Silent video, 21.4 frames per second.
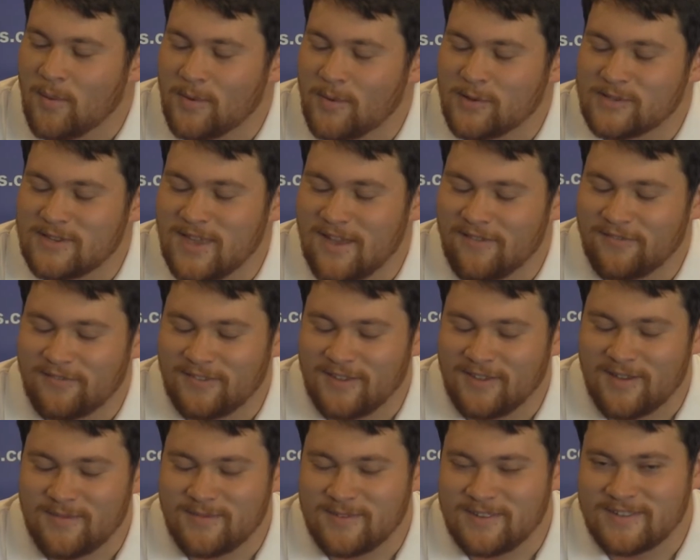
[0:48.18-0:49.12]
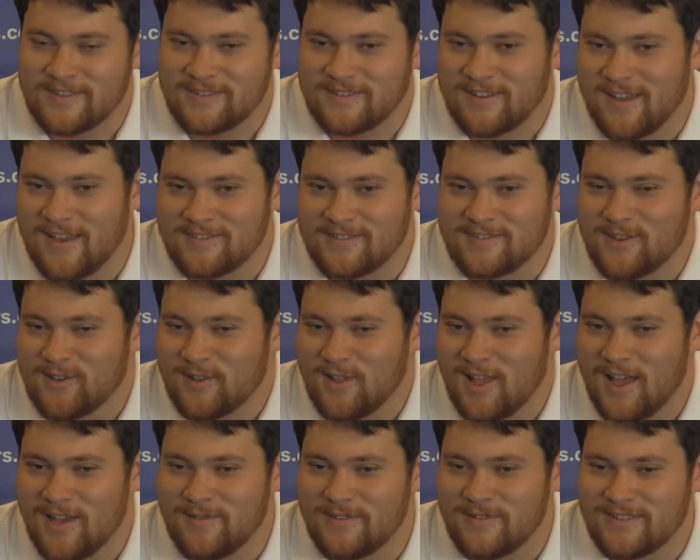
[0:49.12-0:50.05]
Oh, most definitely. I mean, as an
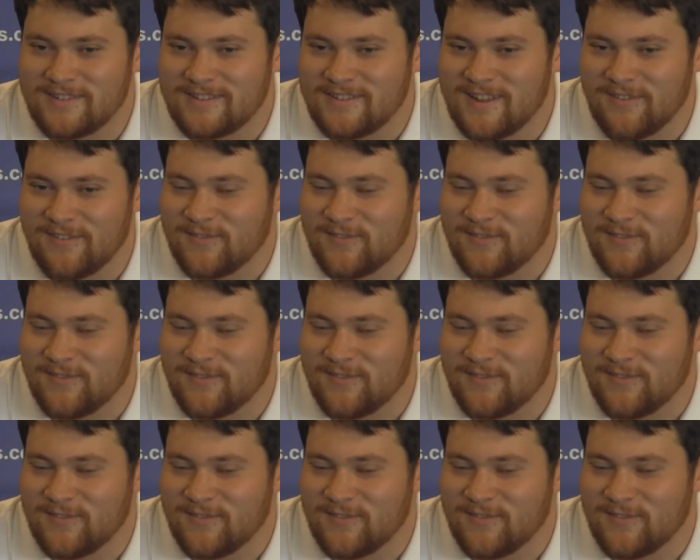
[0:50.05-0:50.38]
O-lineman,